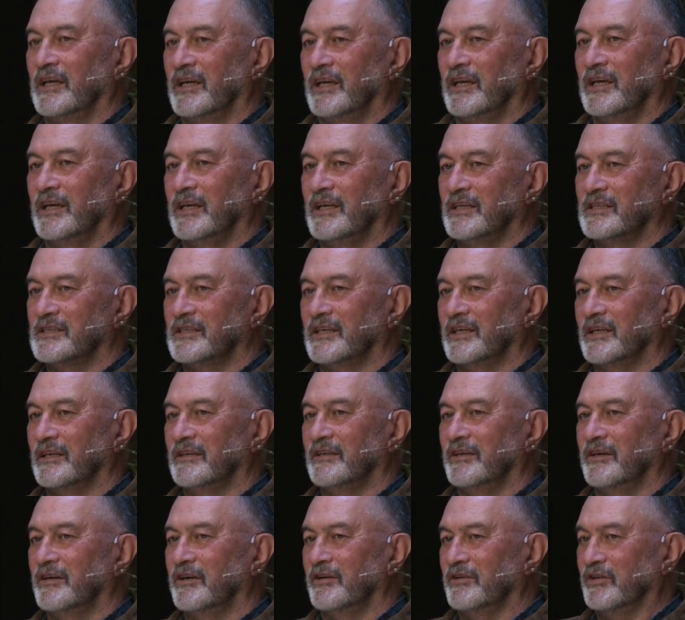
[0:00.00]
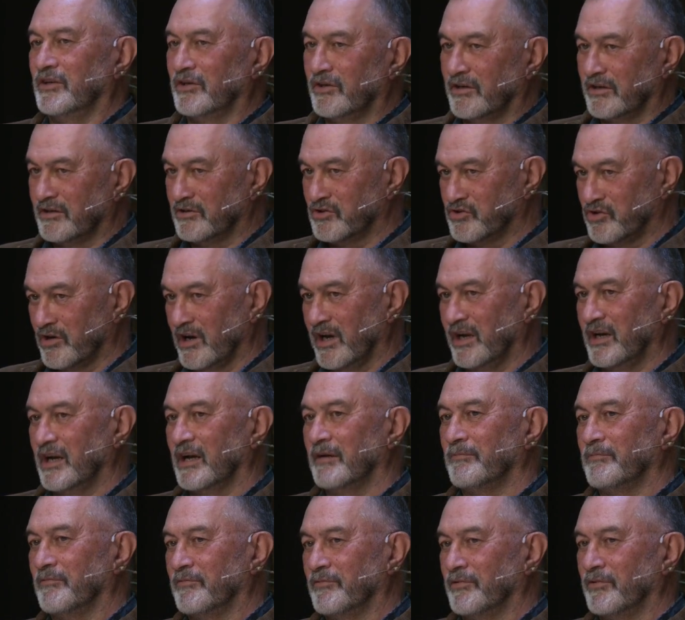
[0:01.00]
he said, you've got to trade
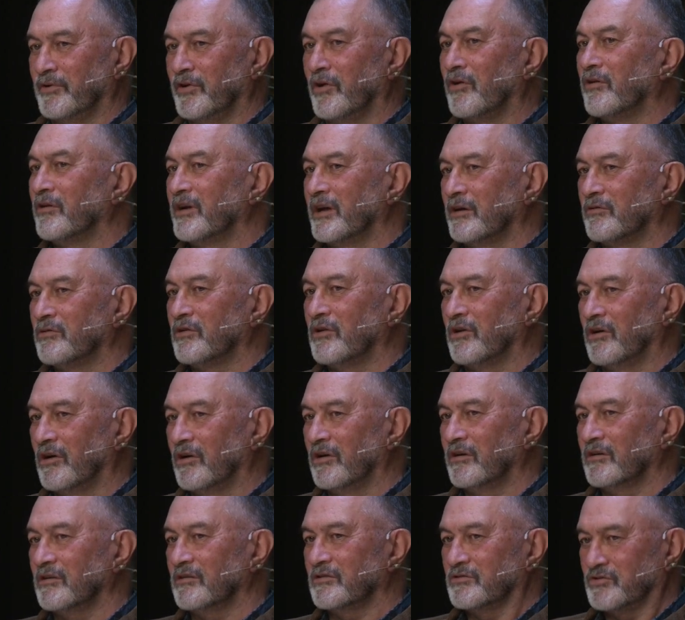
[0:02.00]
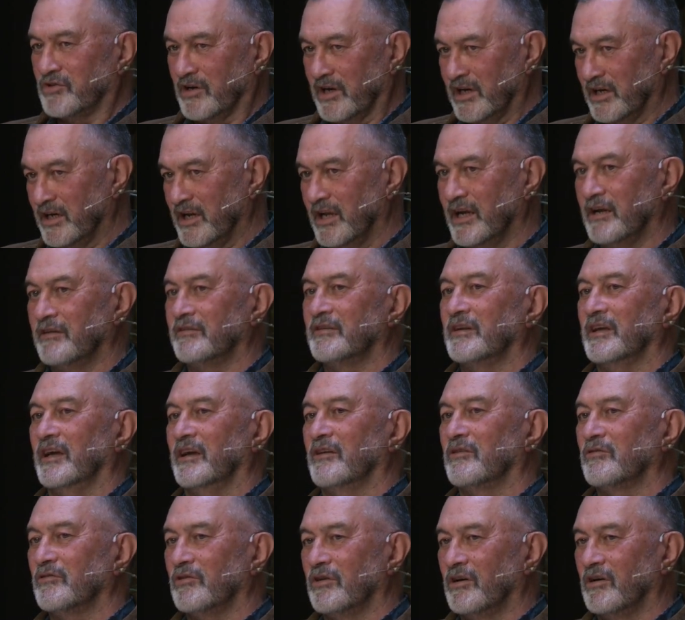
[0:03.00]
up for non-alcoholic, trade down to
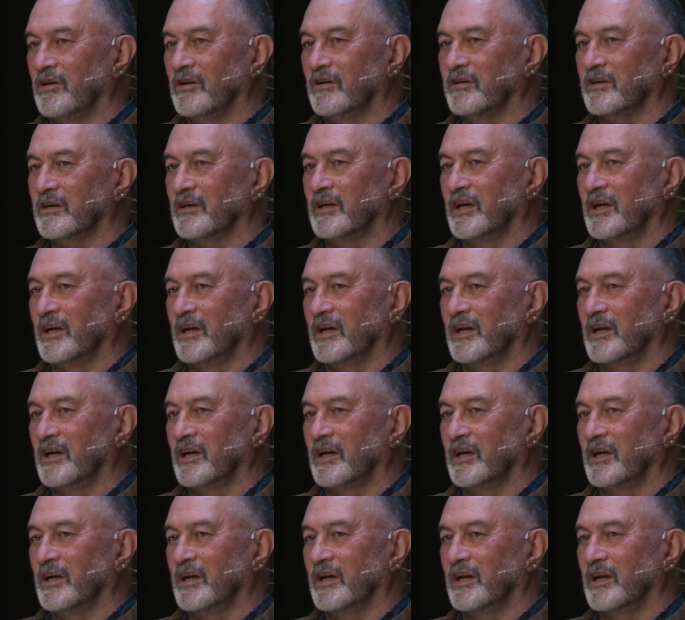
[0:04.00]
alcoholic.